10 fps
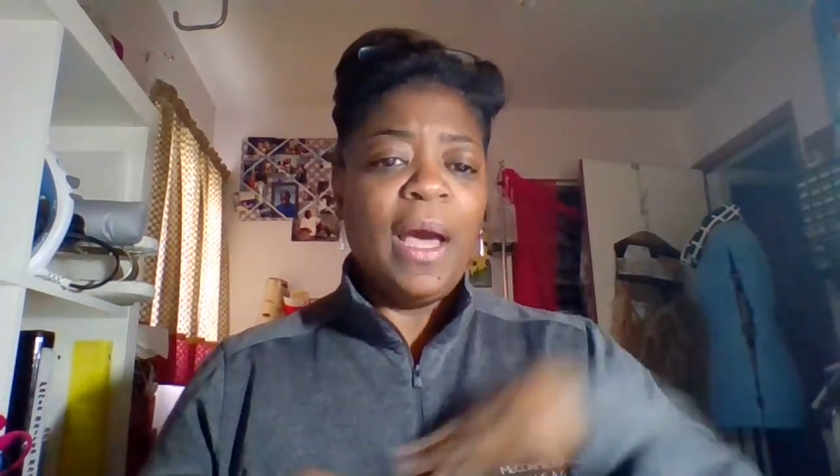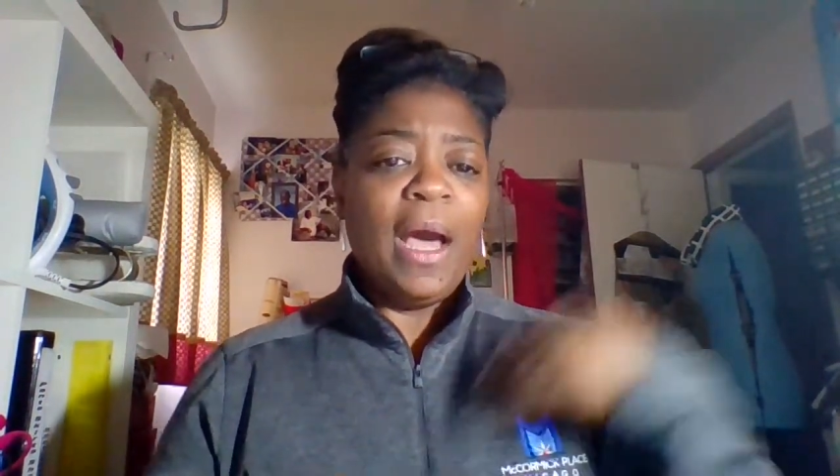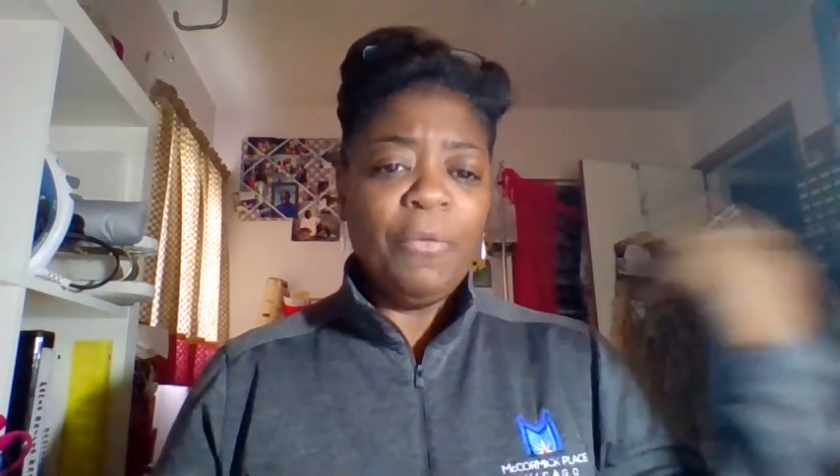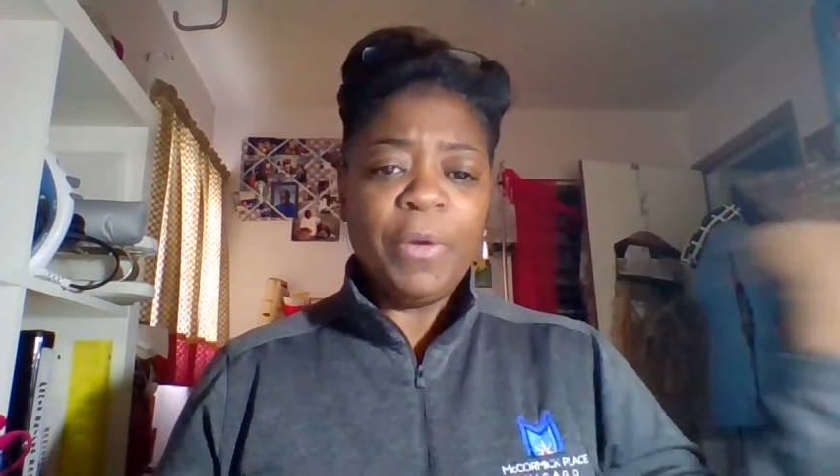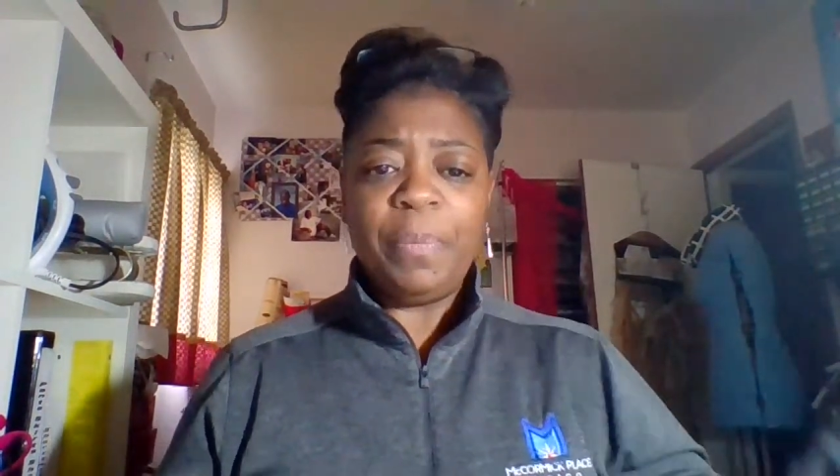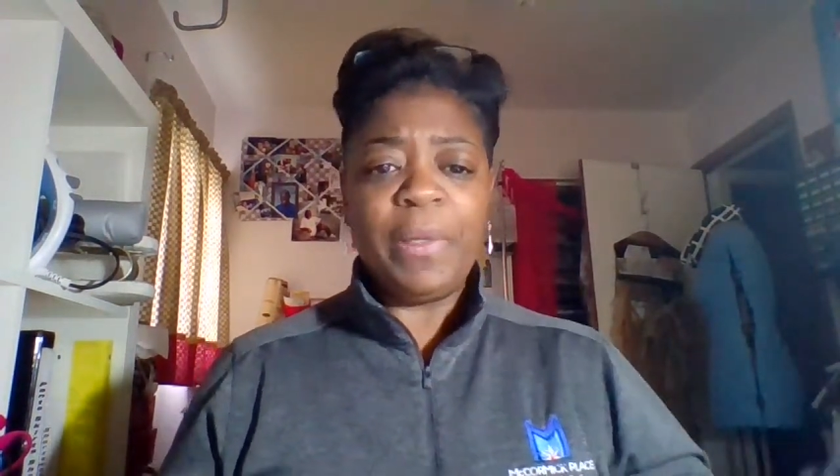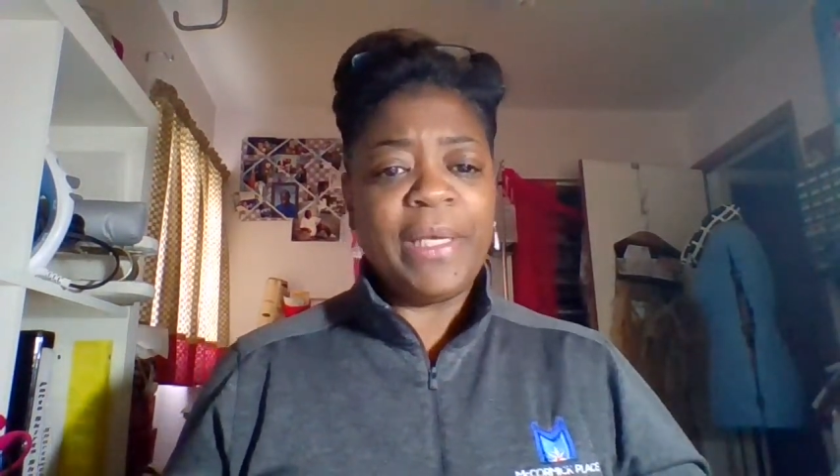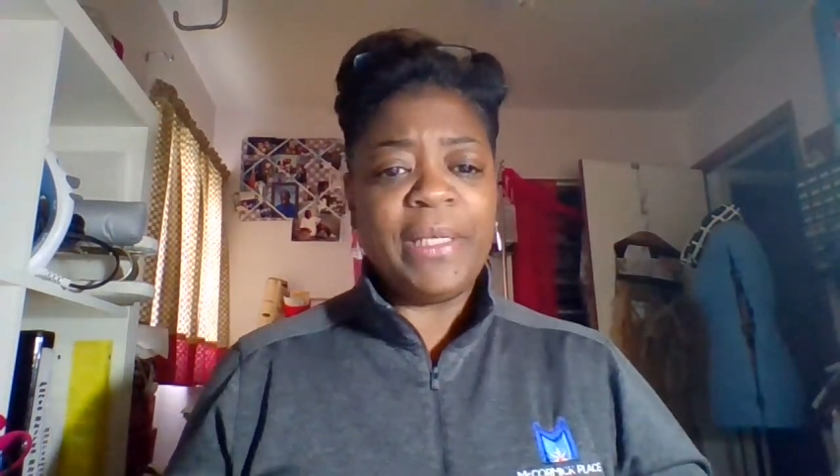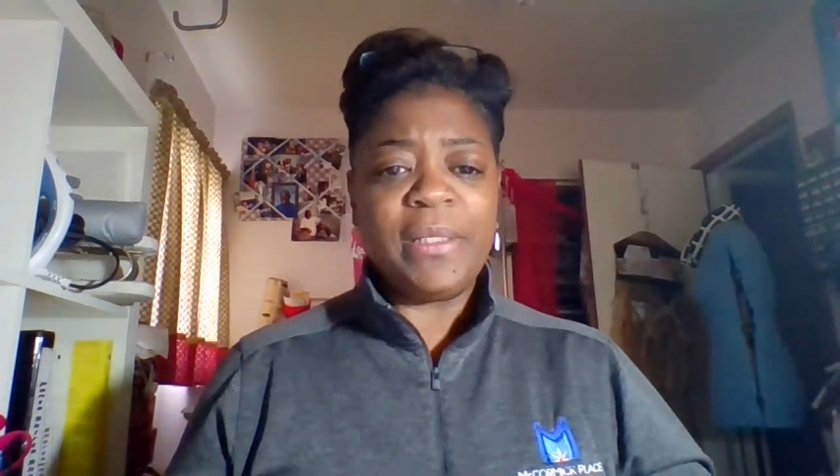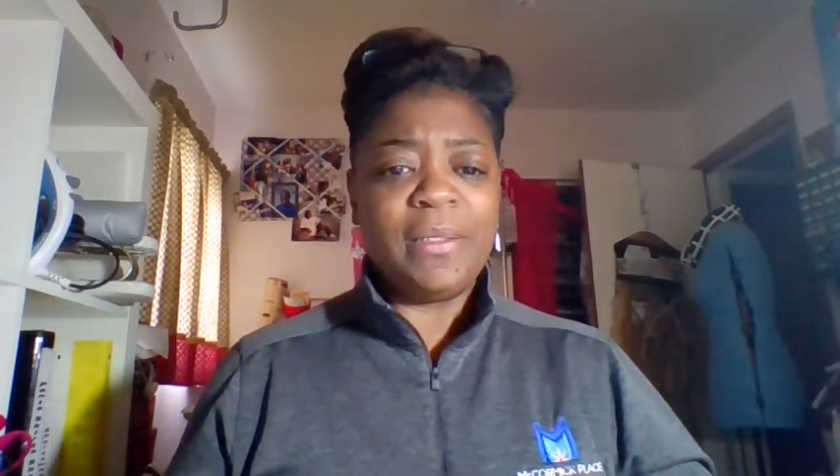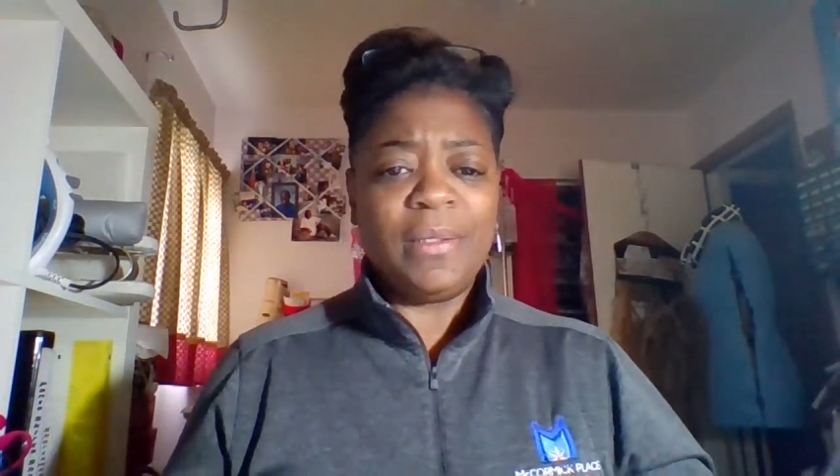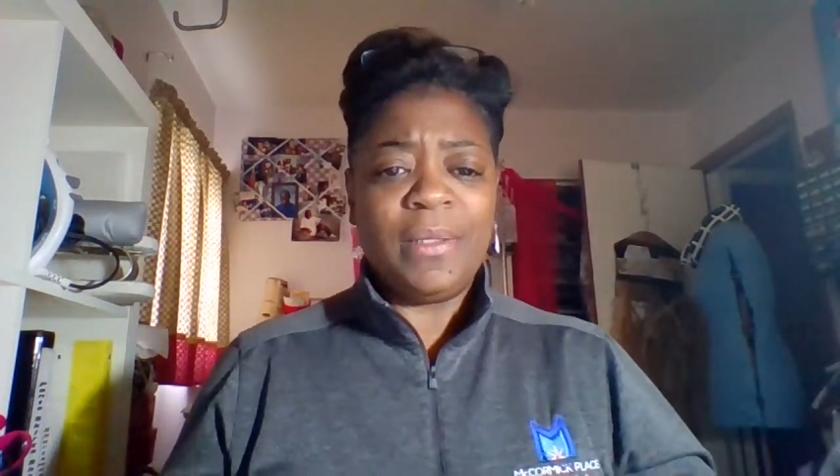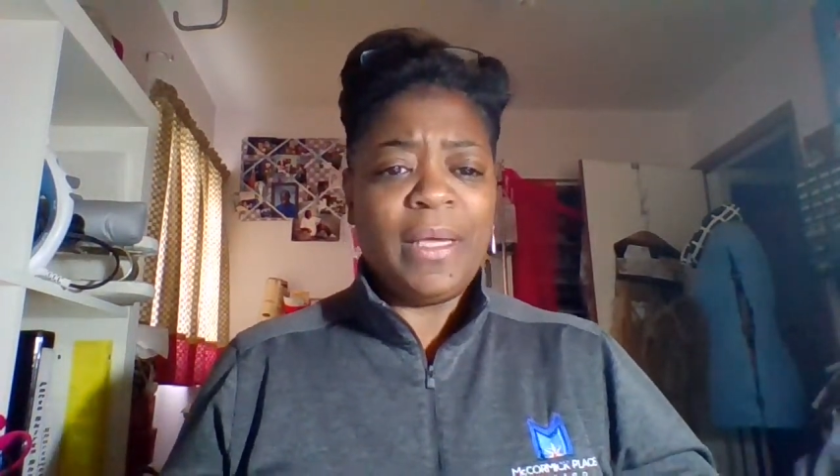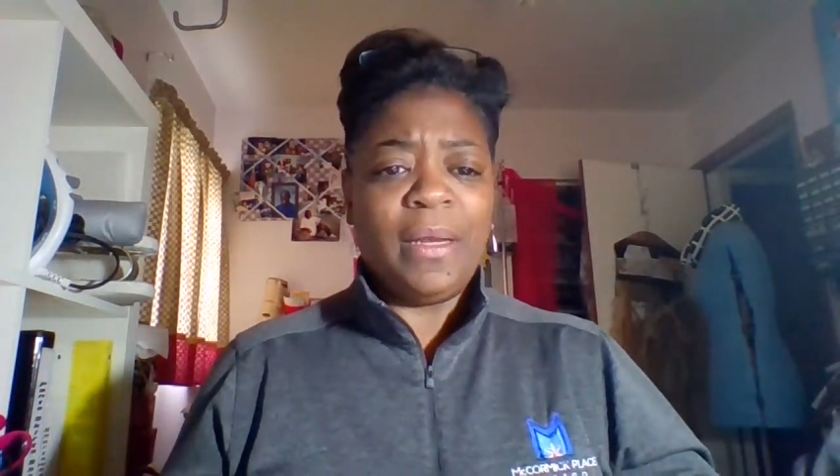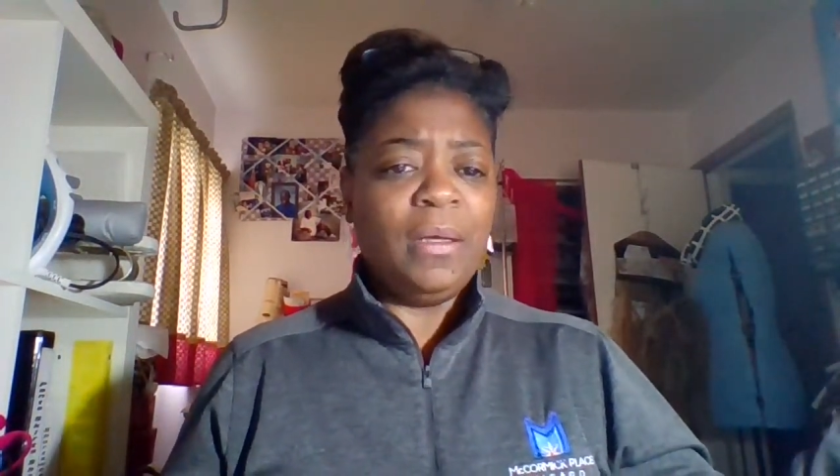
I'll replace that